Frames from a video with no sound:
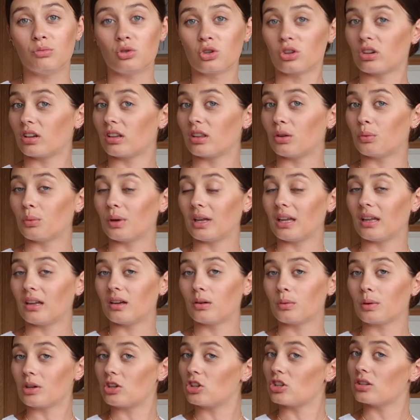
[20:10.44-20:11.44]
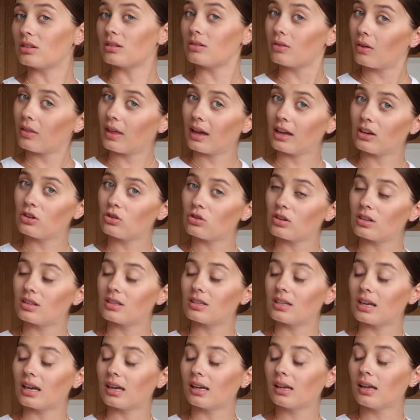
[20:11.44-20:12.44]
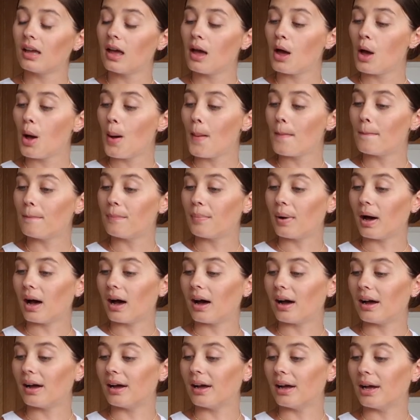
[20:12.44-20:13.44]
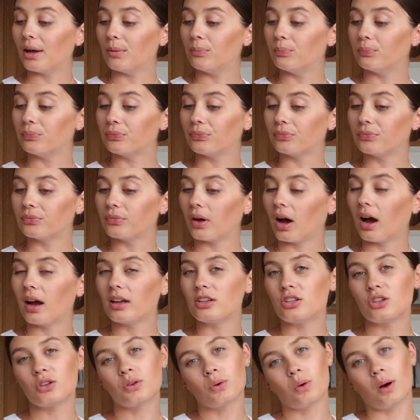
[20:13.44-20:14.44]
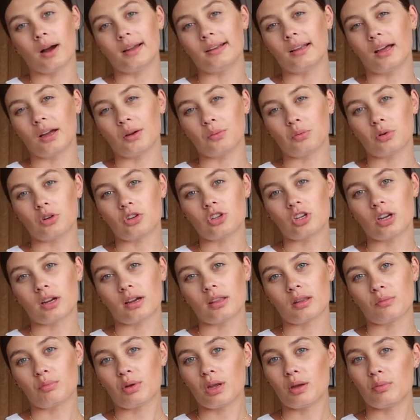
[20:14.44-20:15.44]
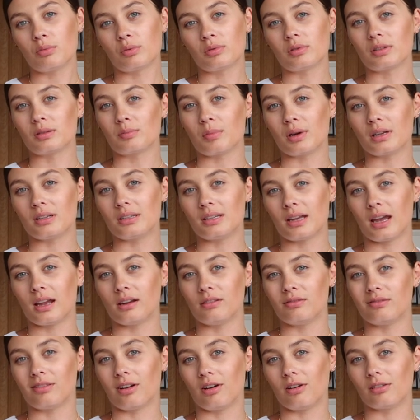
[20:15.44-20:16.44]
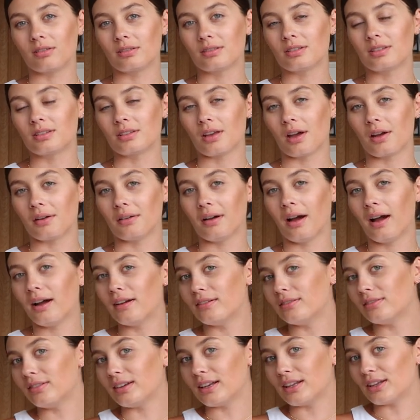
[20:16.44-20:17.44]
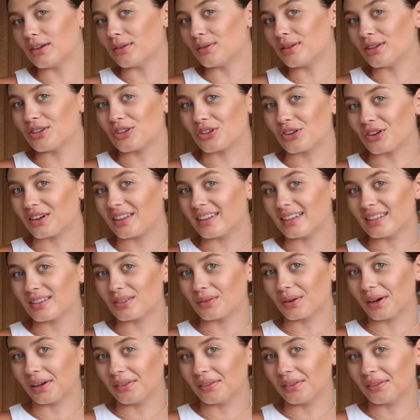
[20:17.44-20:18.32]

during the week, which is not that interesting, but I do quite like watching other people's mundane vlogs, so hopefully you enjoy this